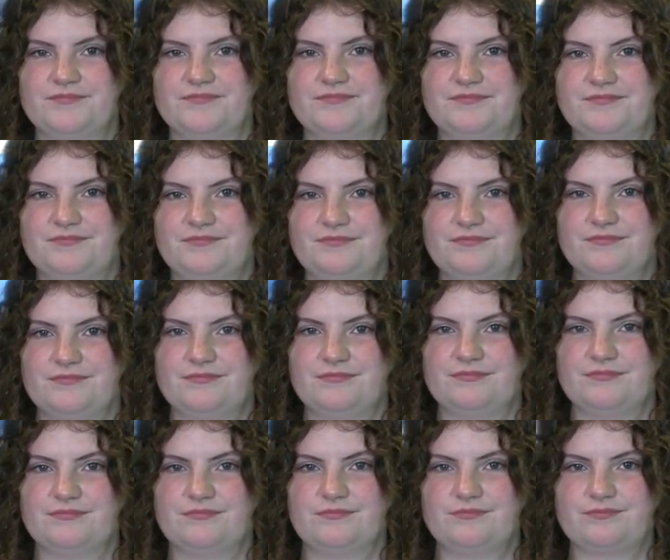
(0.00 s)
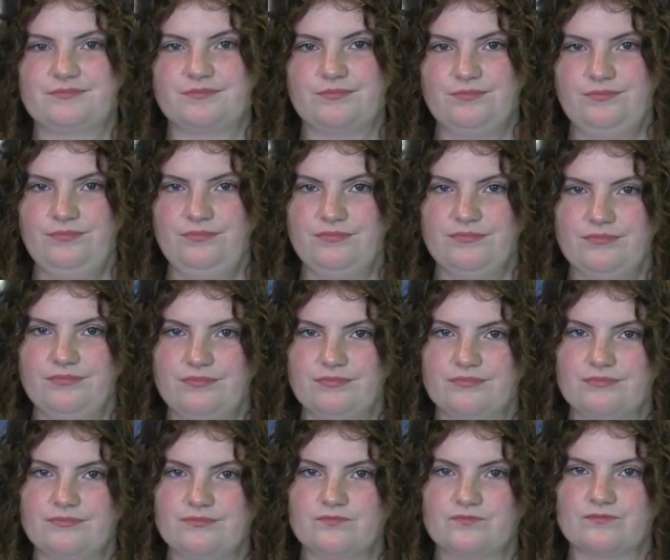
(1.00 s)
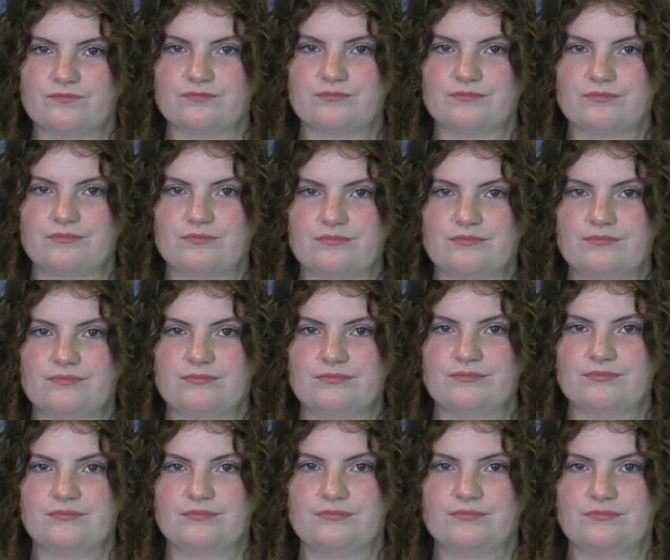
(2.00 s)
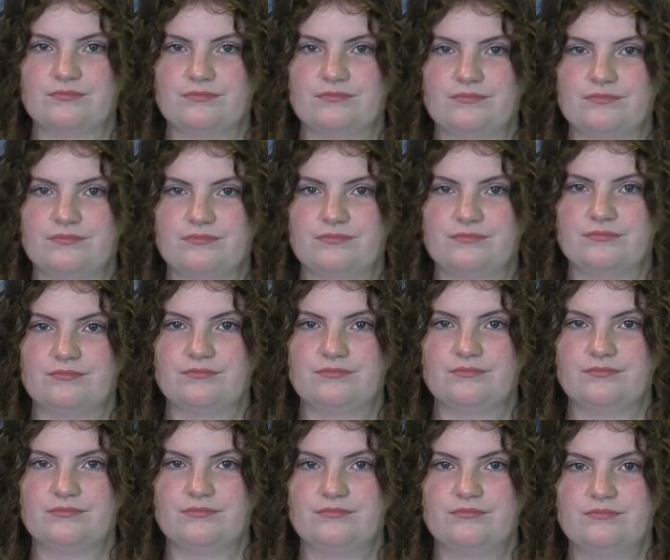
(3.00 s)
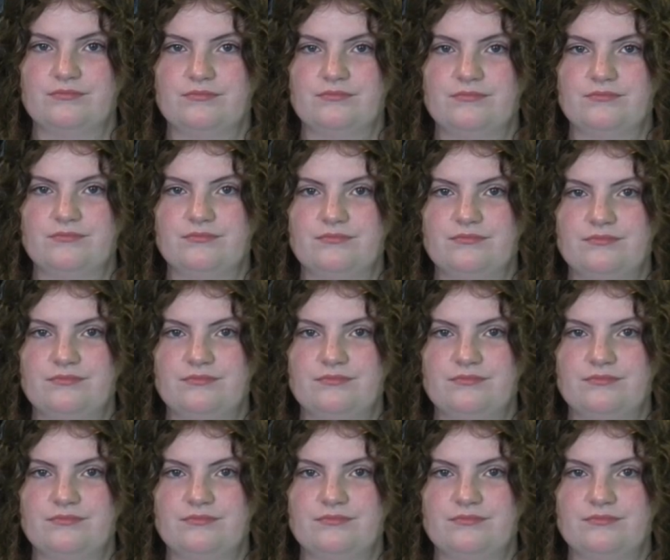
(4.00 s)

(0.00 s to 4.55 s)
This person isn't speaking.